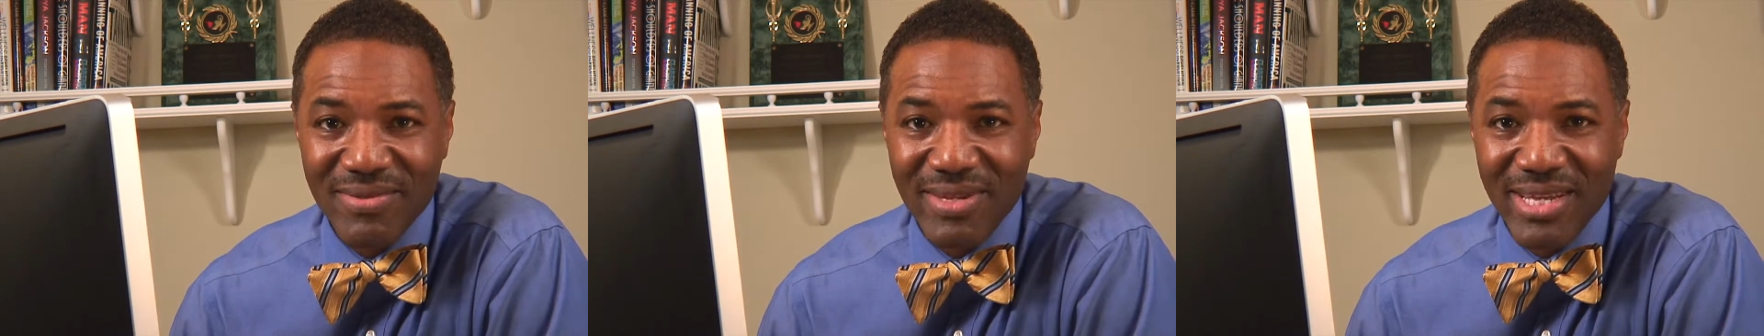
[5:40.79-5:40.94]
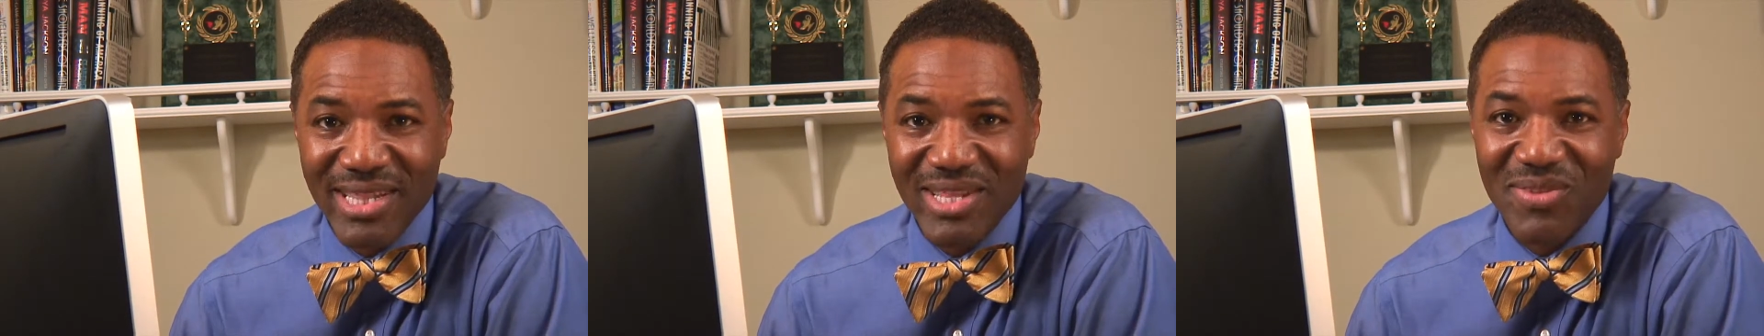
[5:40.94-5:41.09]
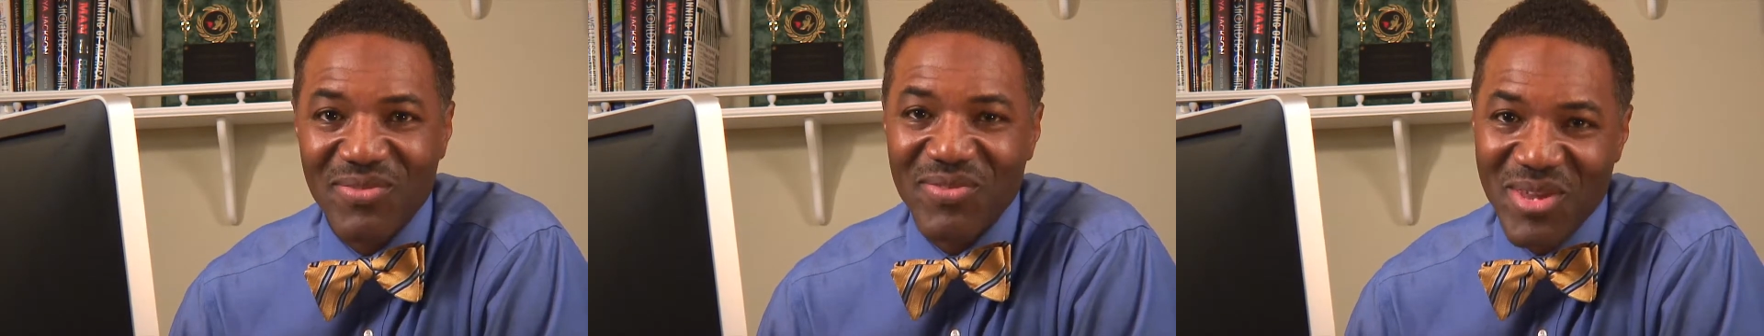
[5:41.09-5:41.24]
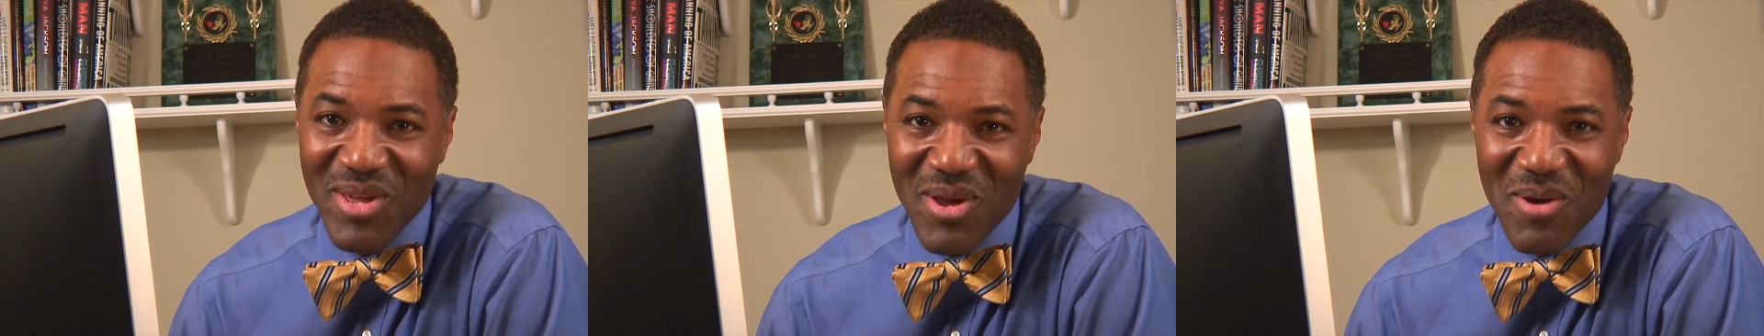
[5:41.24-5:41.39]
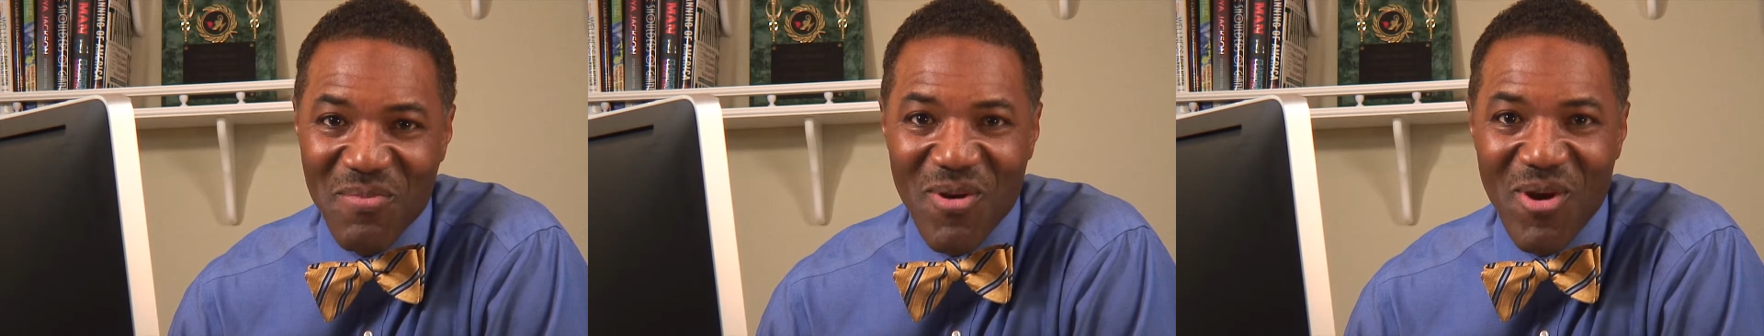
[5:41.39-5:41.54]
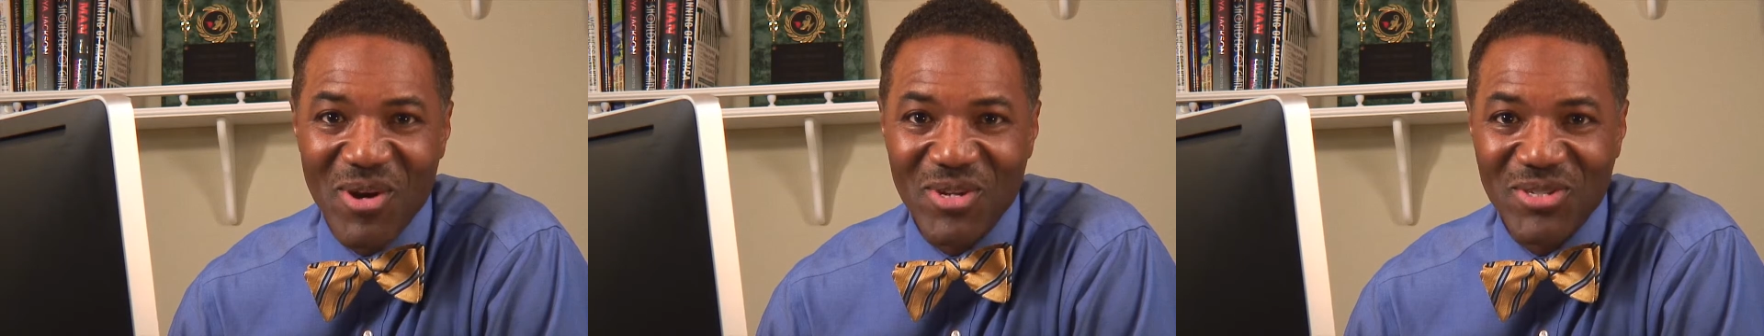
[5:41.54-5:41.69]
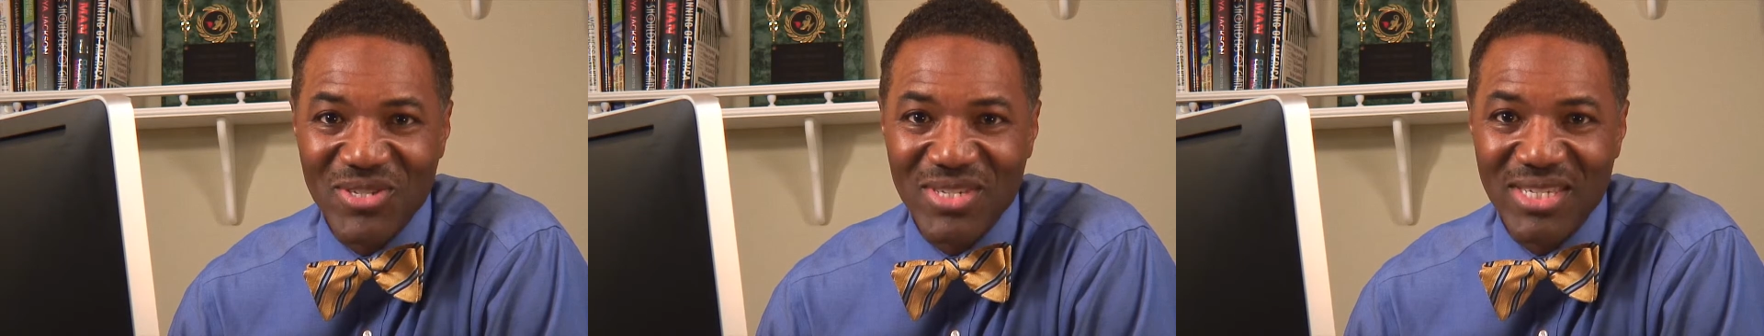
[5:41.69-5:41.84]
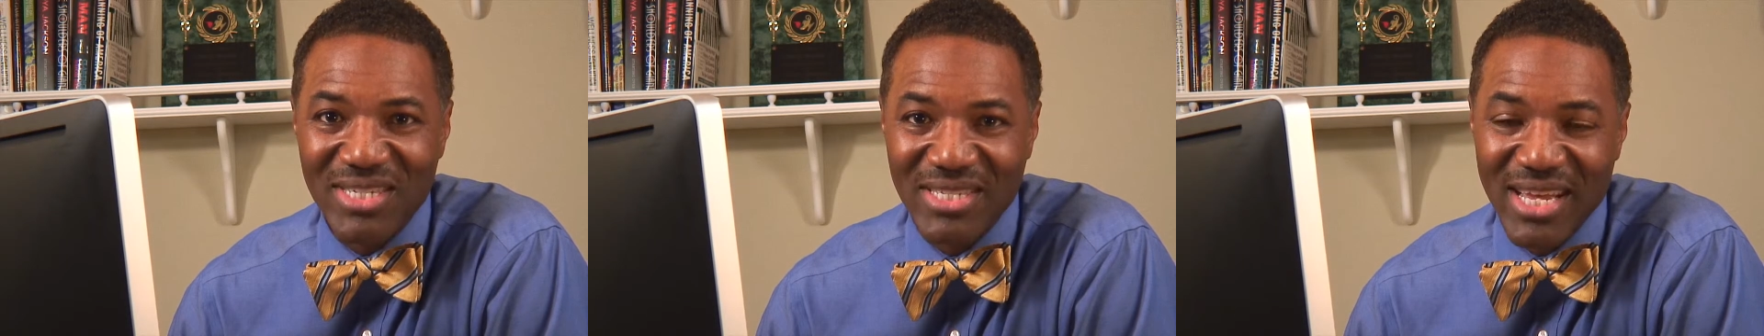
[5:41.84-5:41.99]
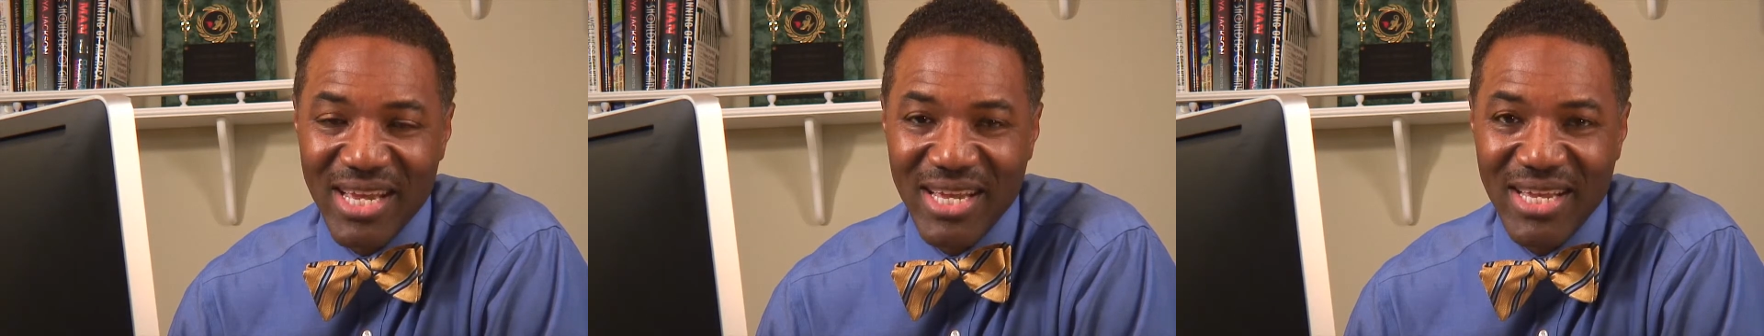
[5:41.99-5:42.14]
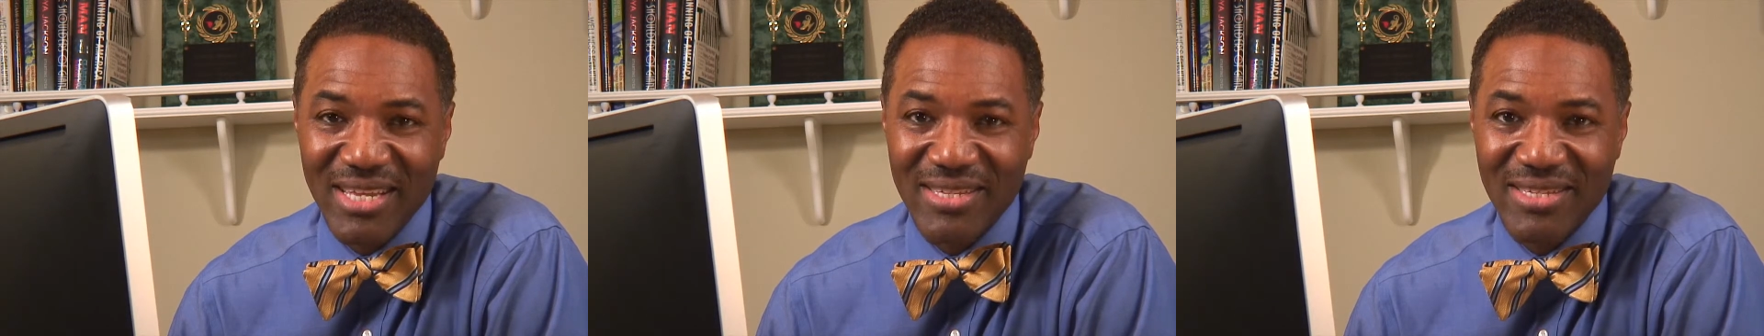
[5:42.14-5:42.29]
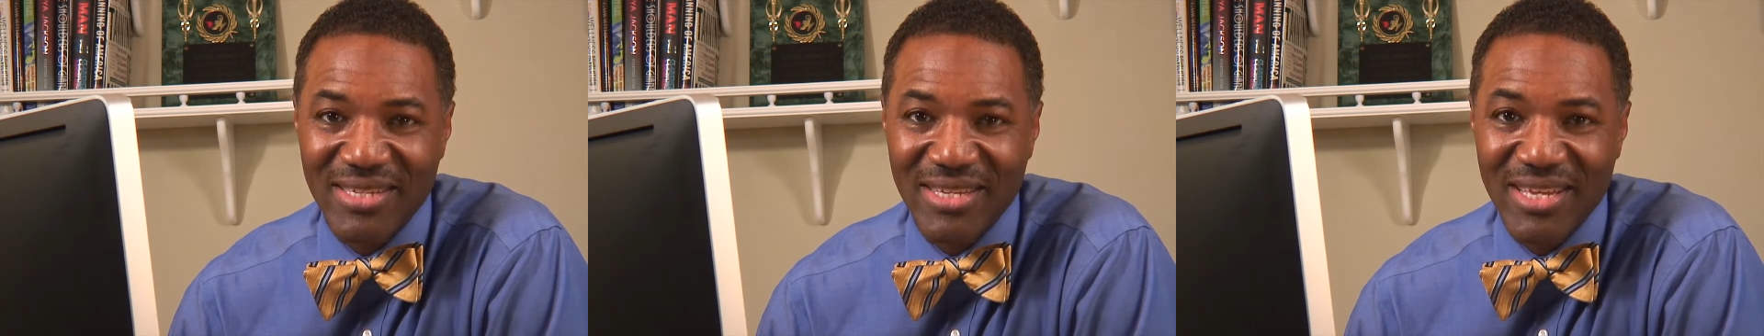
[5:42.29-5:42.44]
Clifford L. Marshall II.